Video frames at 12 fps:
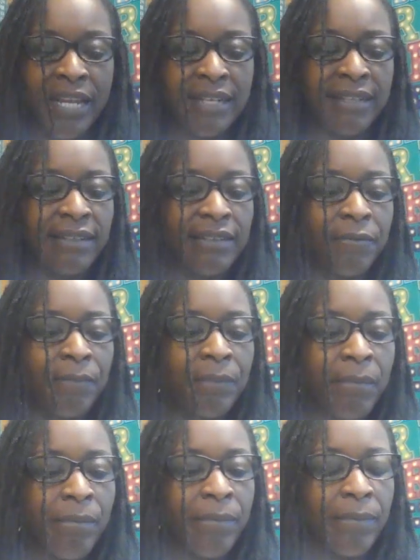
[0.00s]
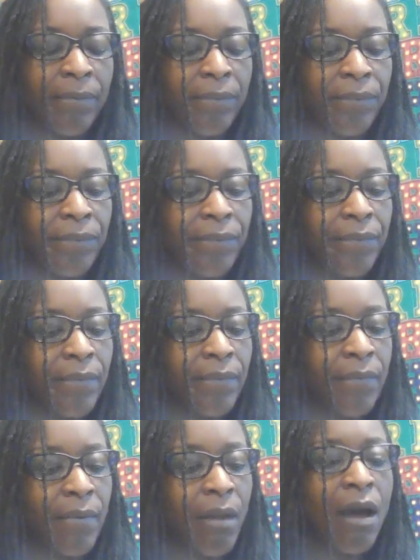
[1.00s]
ants.
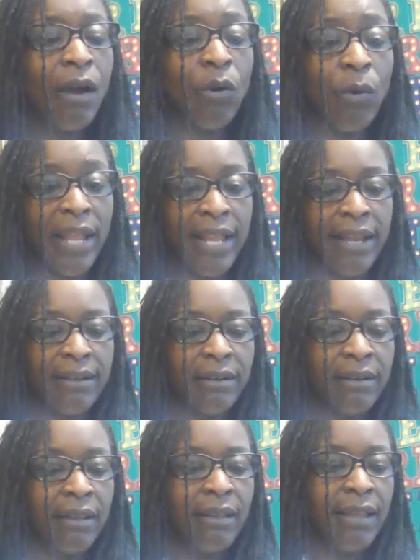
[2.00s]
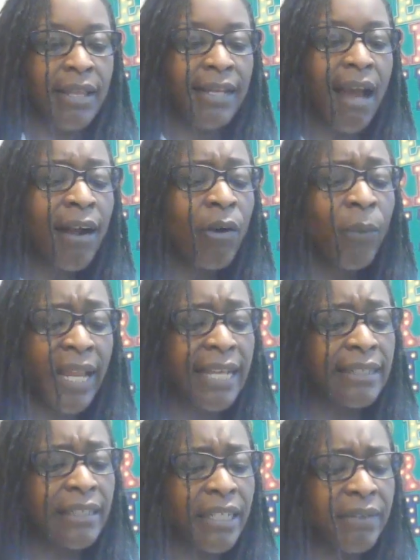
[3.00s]
Aqua ant. An aqua
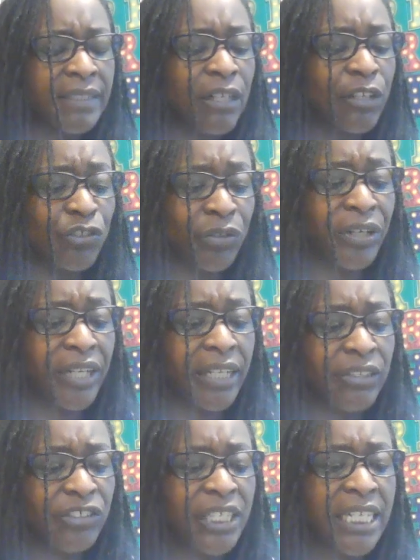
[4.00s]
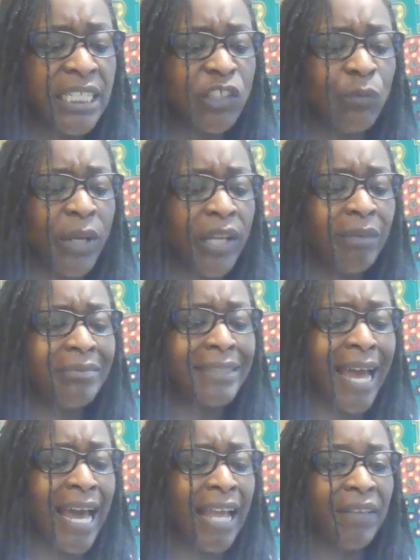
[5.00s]
ant lives in Australia. She can swim,
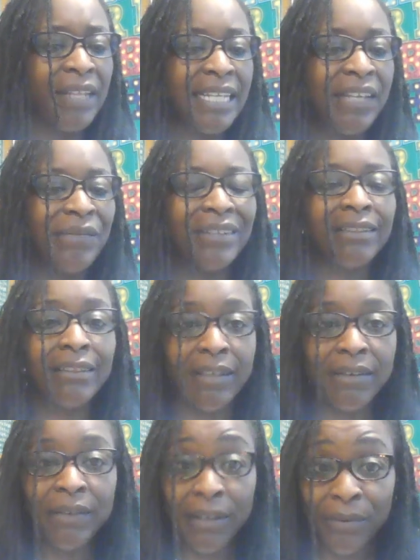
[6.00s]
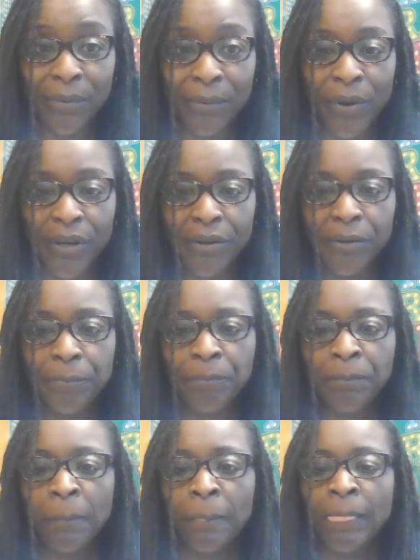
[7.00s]
dive, and even live underwater.
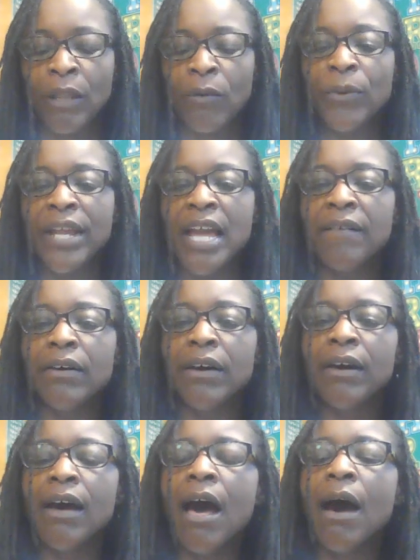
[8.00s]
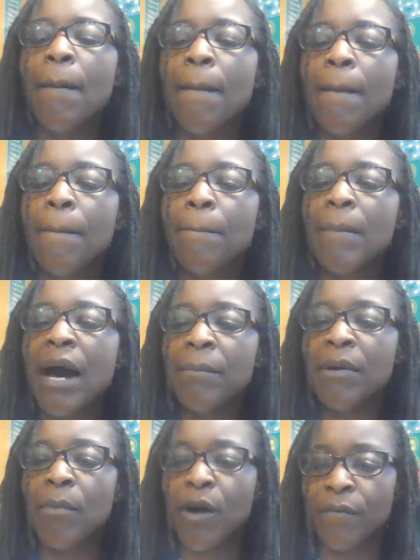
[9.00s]
We have a
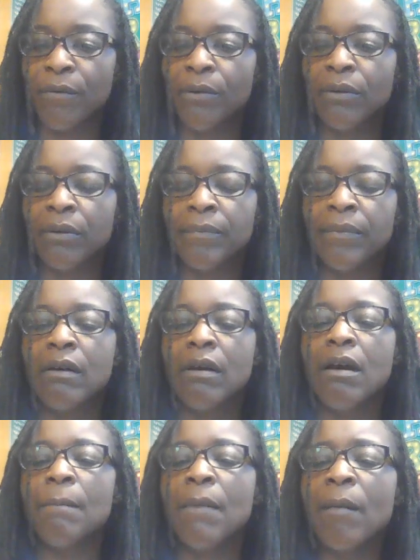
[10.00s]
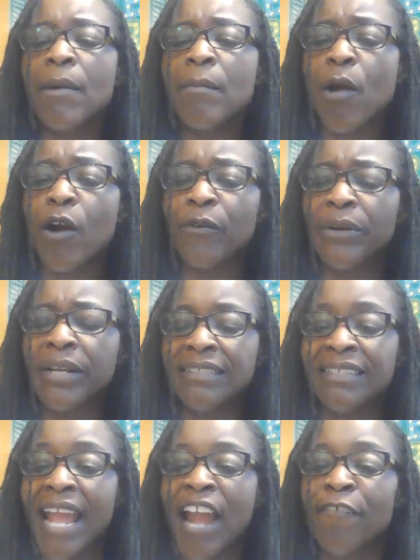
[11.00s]
mama marvel. A mama marvel
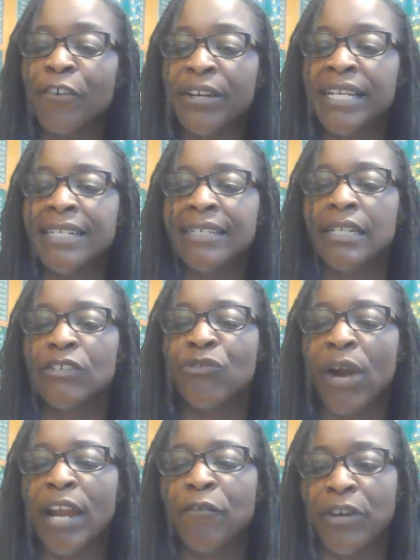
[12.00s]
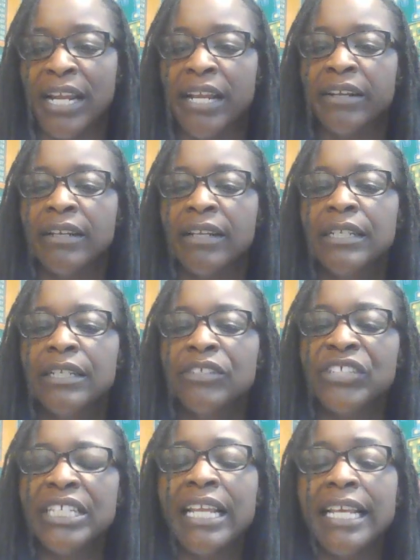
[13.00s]
is an African driver ant.
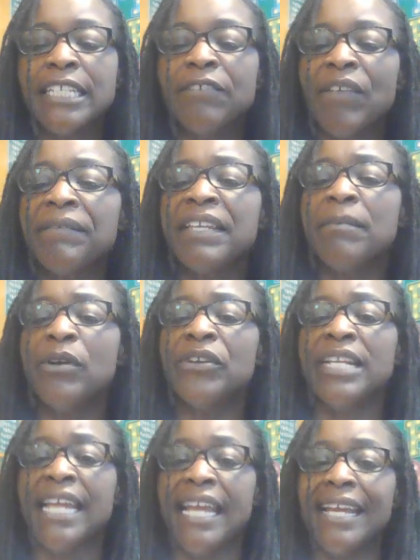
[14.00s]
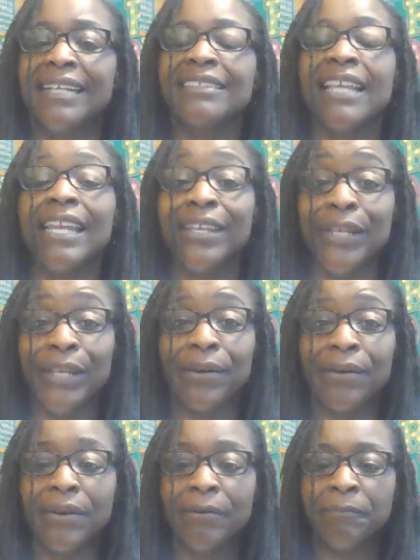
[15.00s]
She lays 50 million eggs a
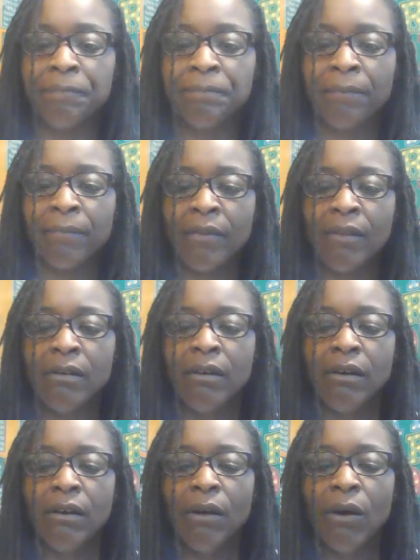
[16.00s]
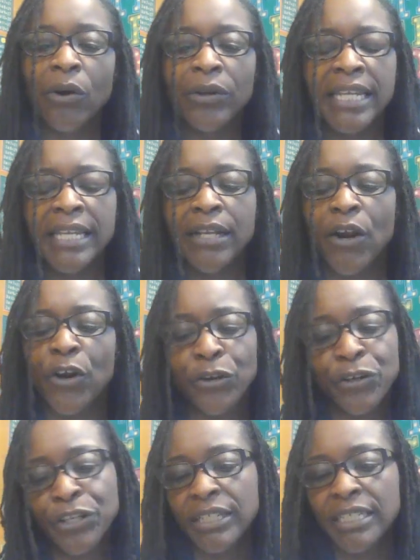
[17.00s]
year. Hulking
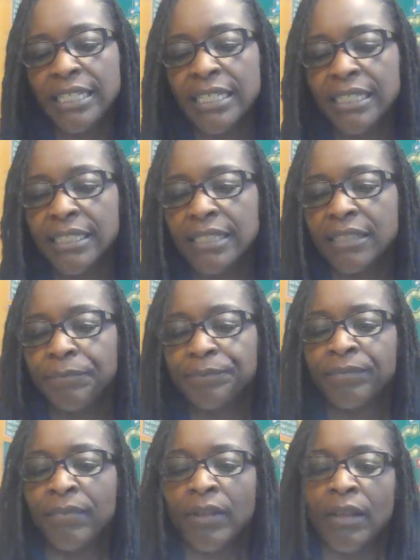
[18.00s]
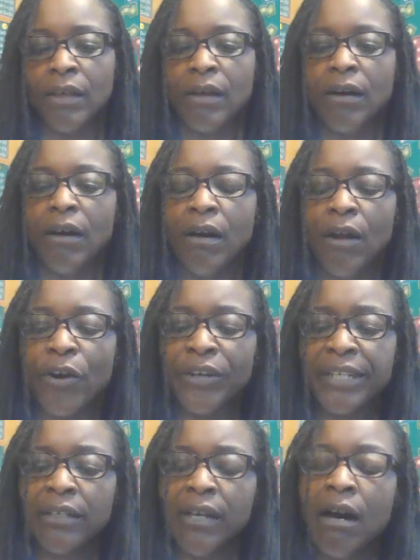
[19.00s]
Hercules.
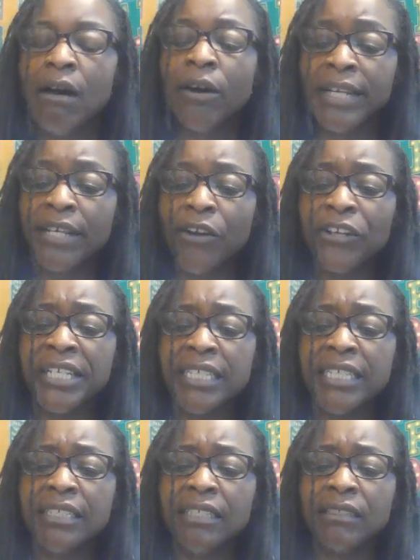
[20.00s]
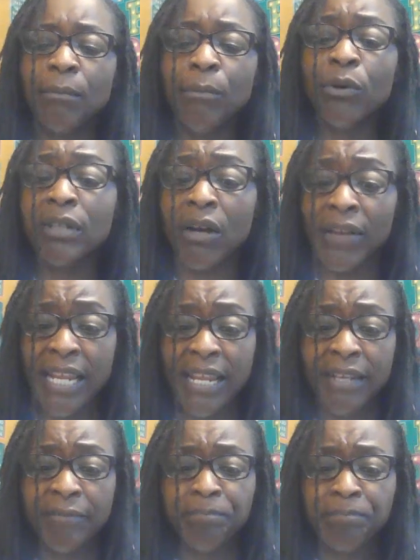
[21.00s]
Hulking Hercules is a bulldog
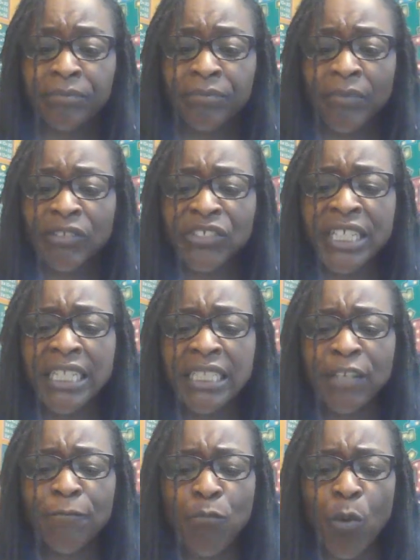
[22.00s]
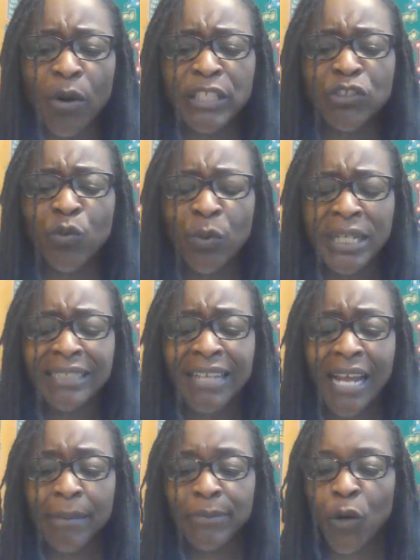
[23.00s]
ant. She can lift more than 20
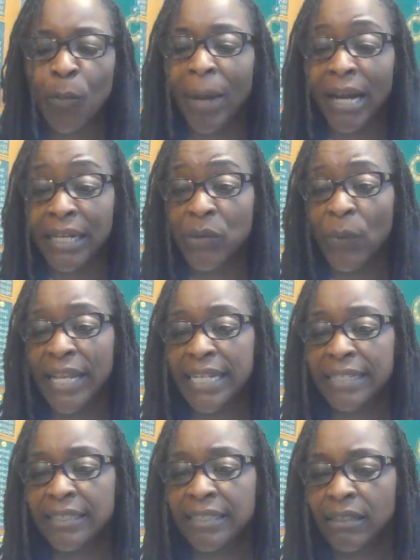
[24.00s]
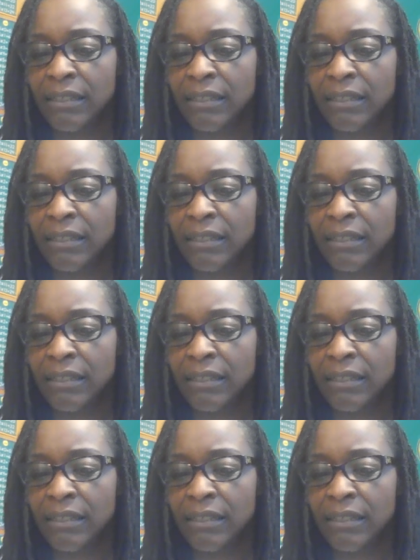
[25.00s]
times her body weight.